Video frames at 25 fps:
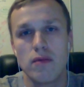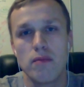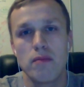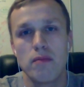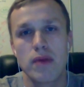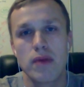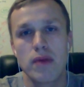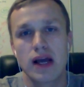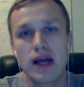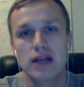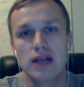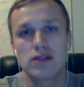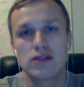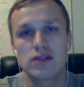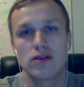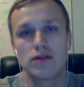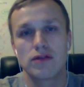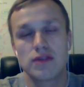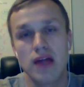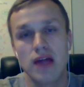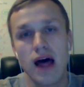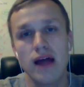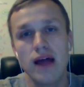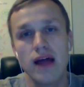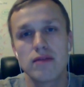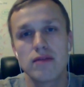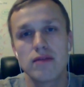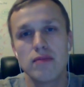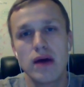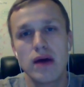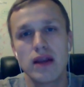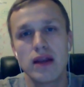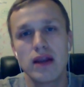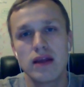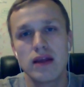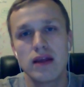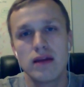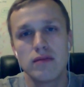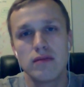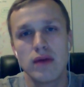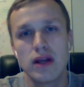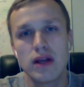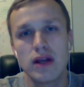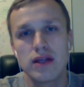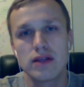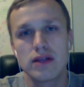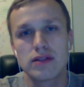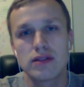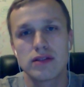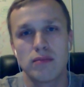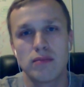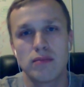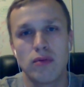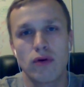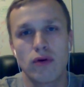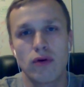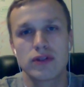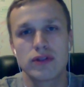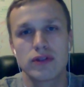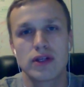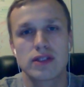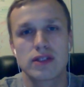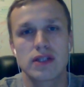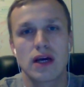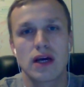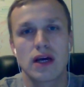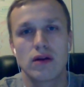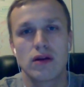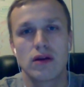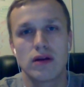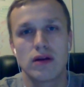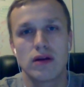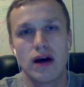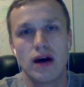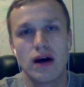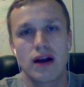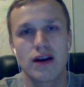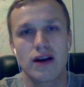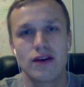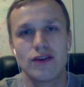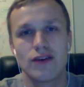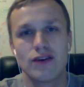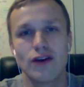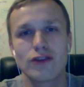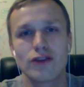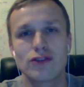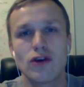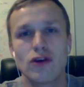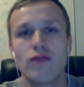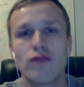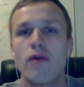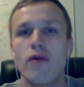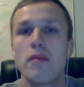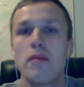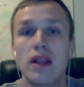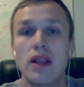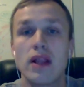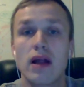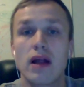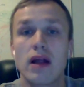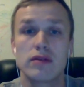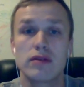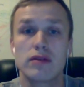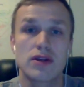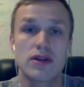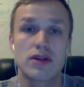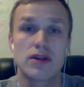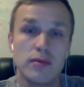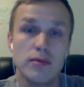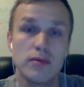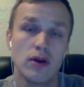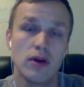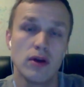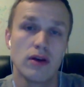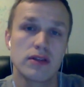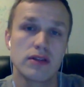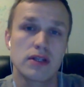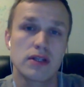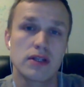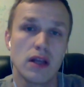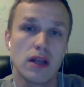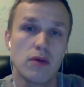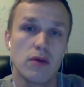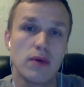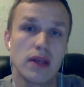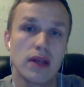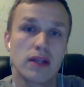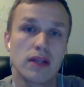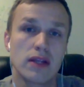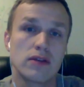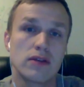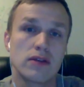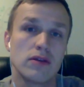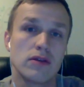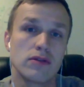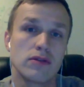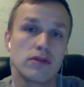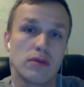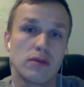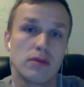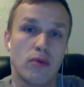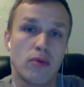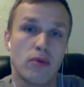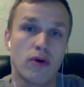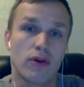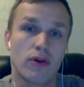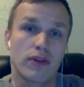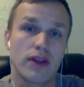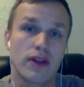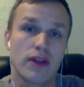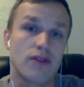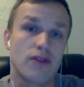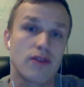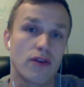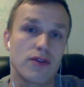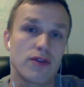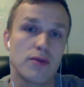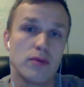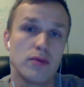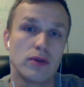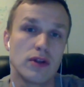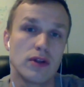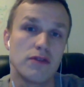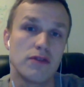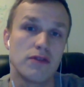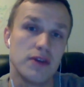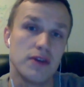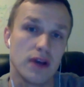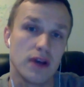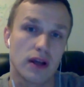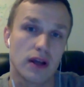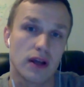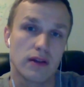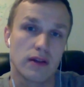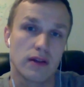because of that, many supporters are not so familiar with crypto and really willing to support and contribute in fiat.